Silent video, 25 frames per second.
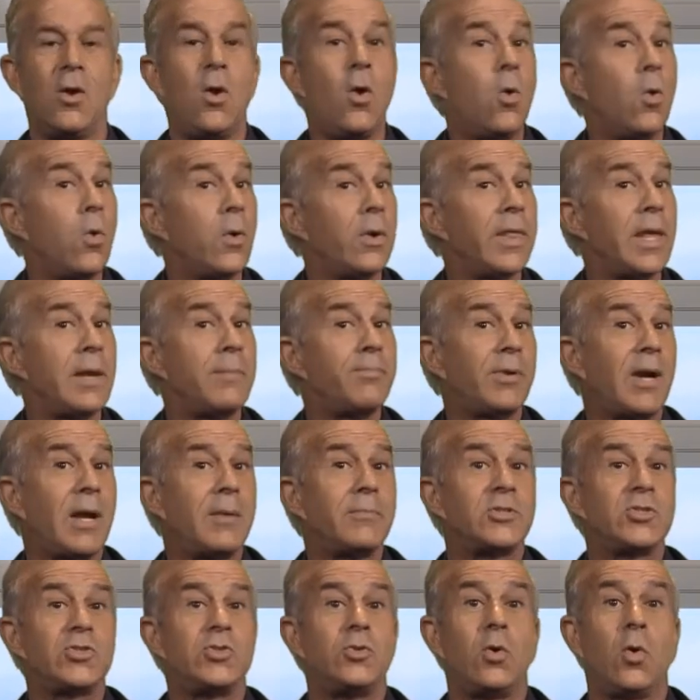Or they
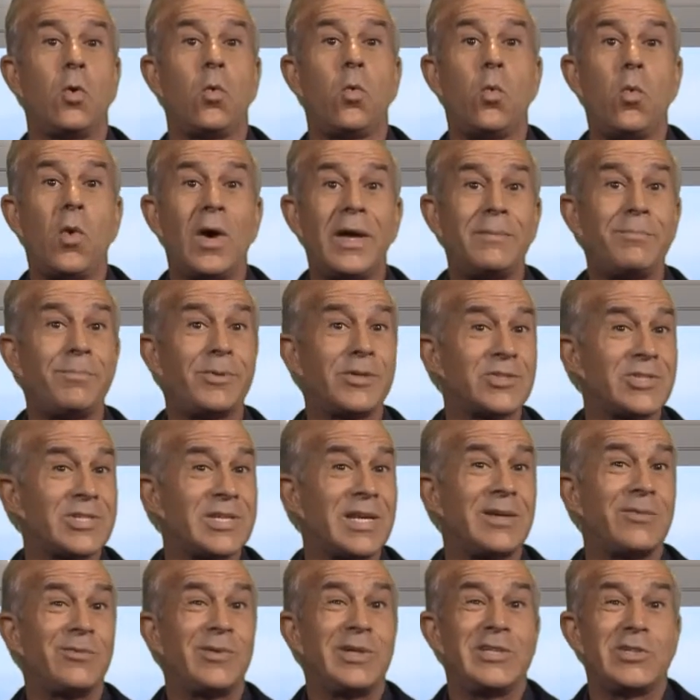promise you a
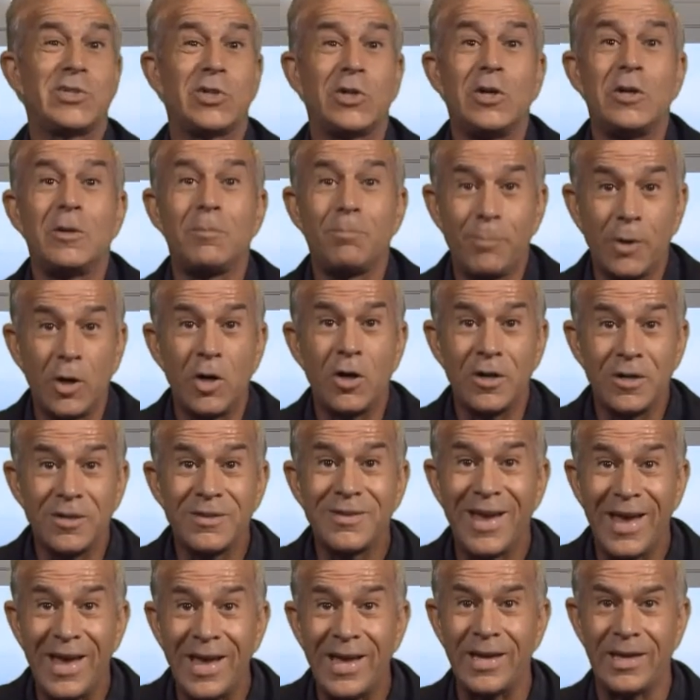1% return per
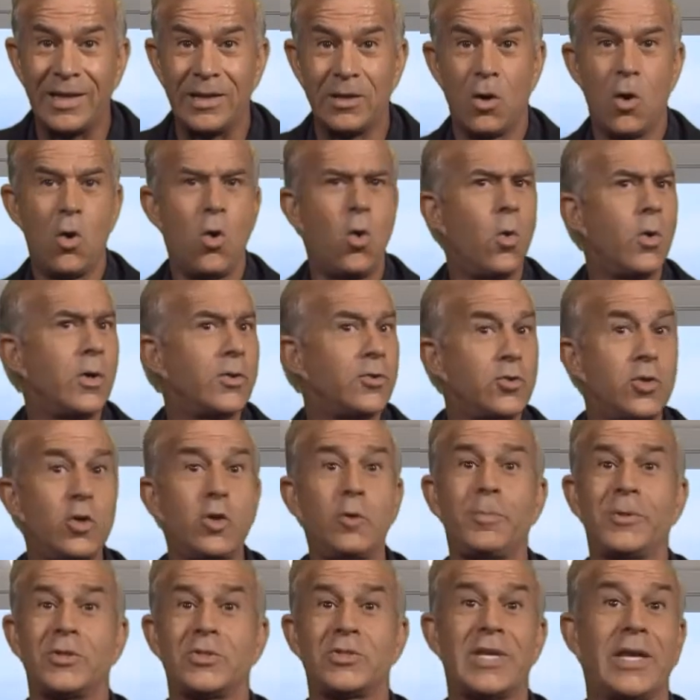day, or
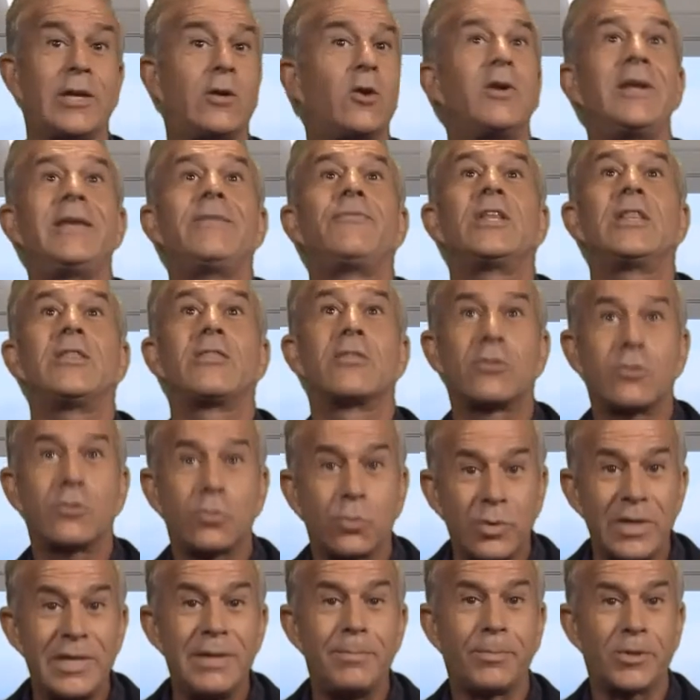2%, or even
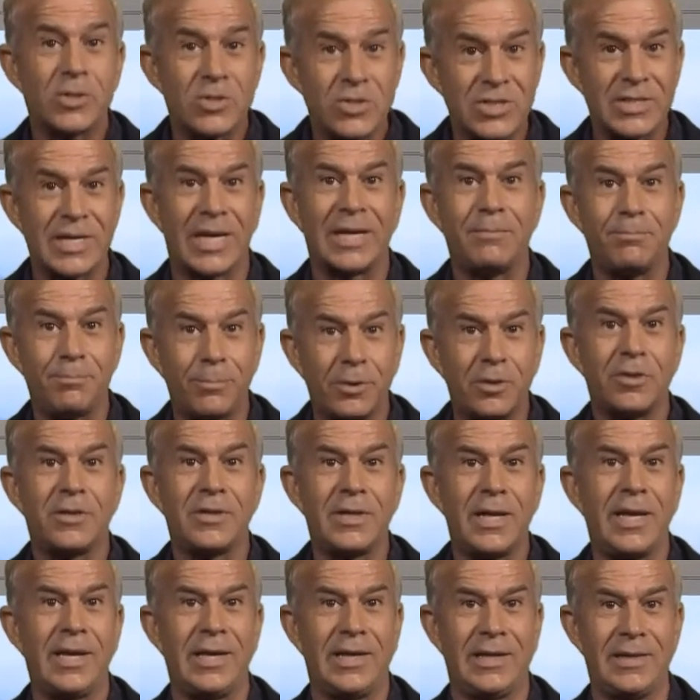3% per
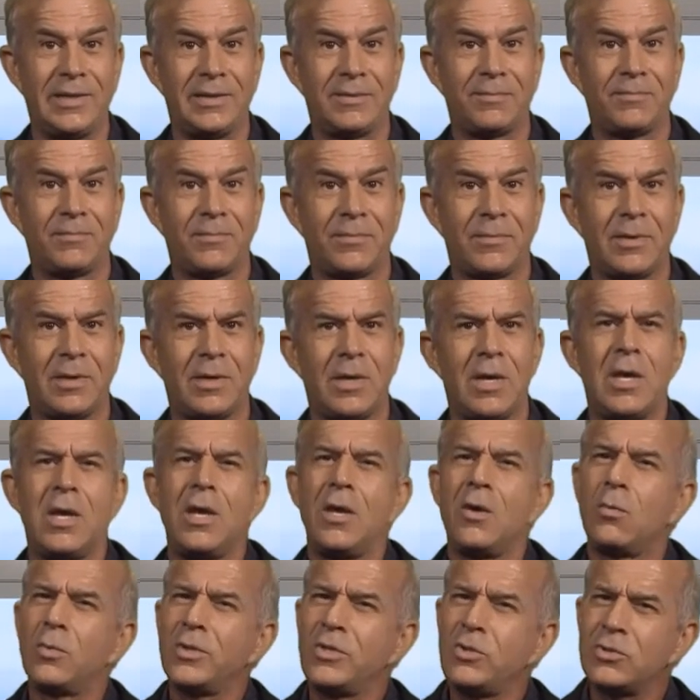day.
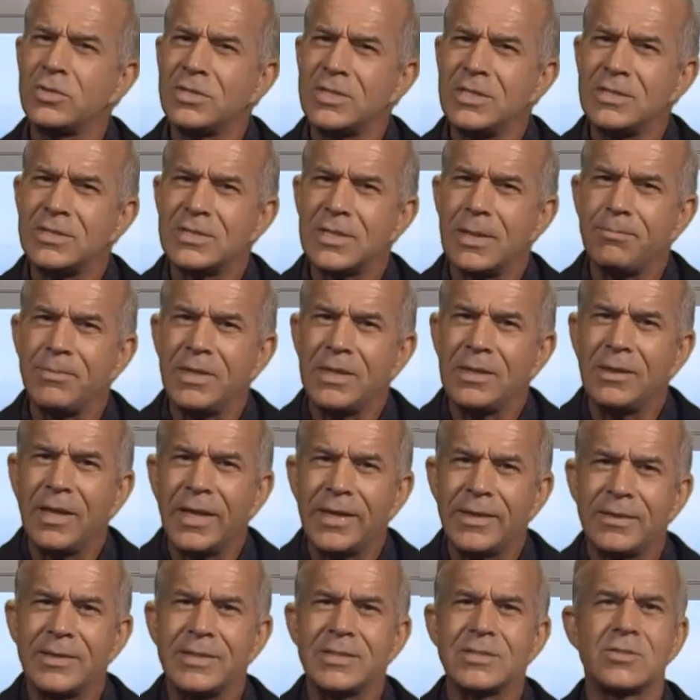When you see something
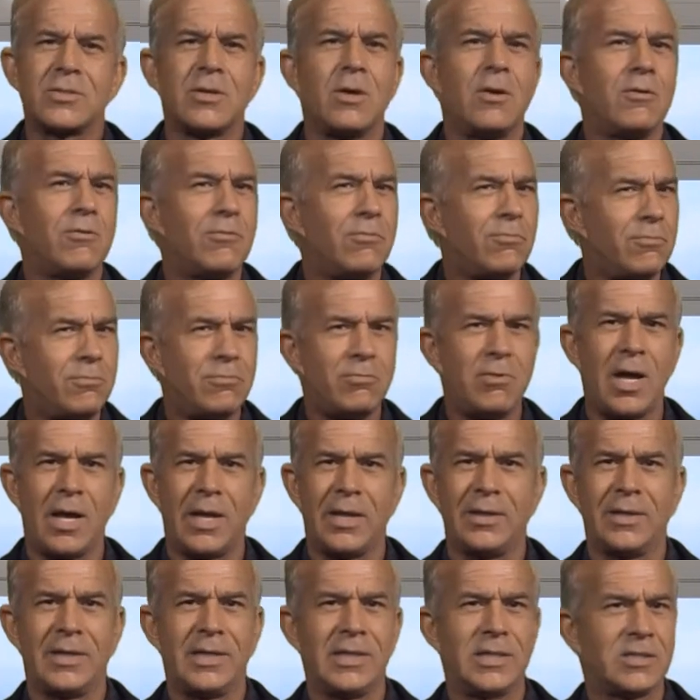like this, run
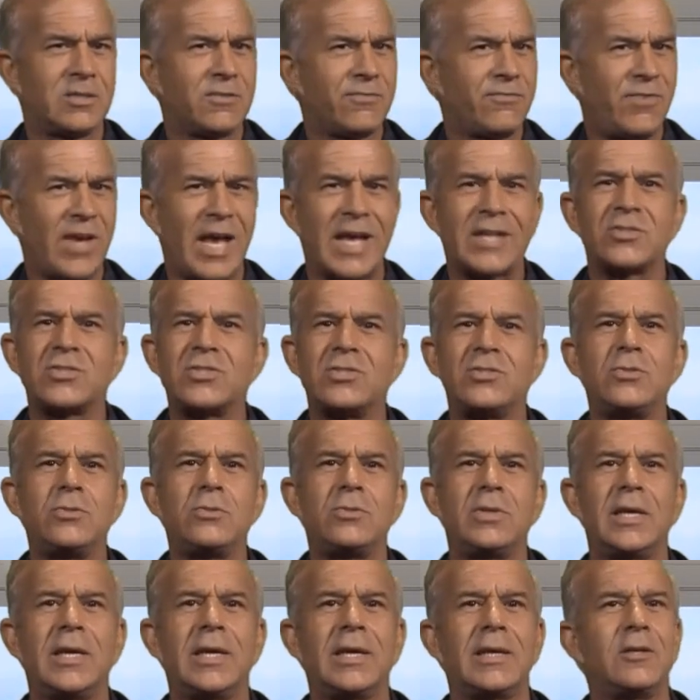as fast as you
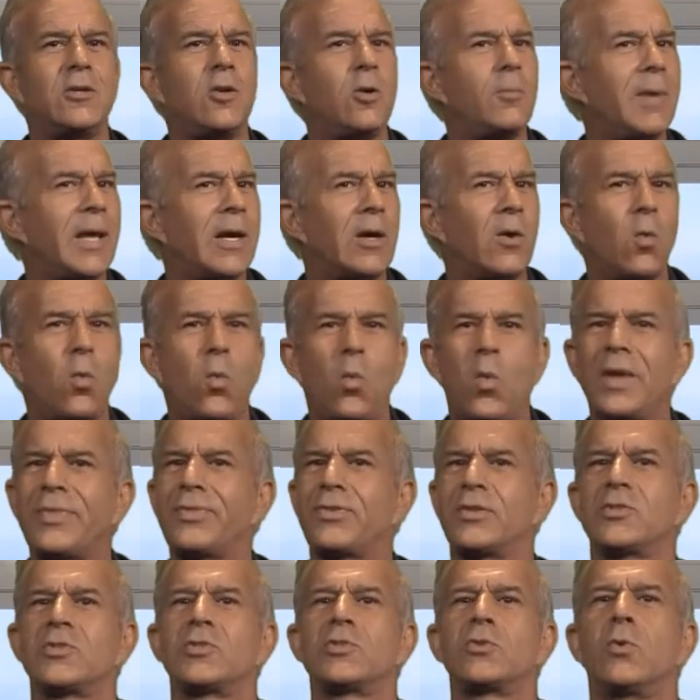can, no matter what
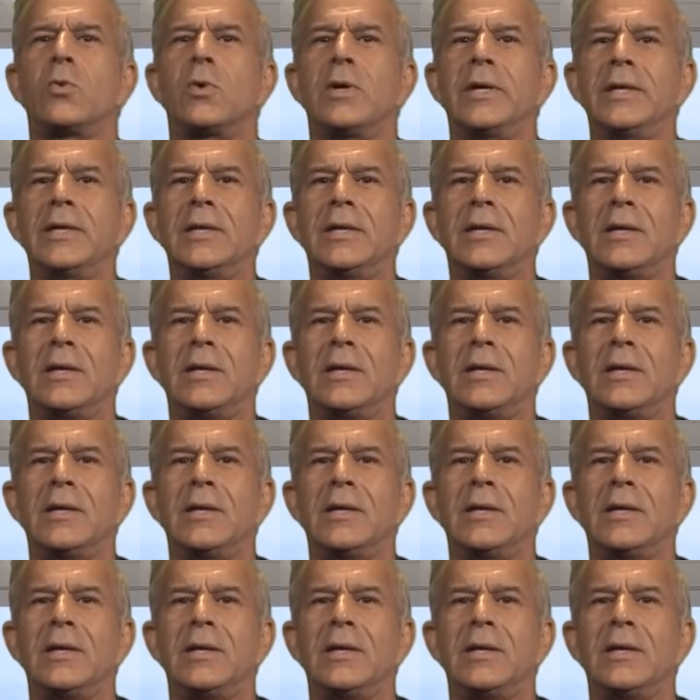the story.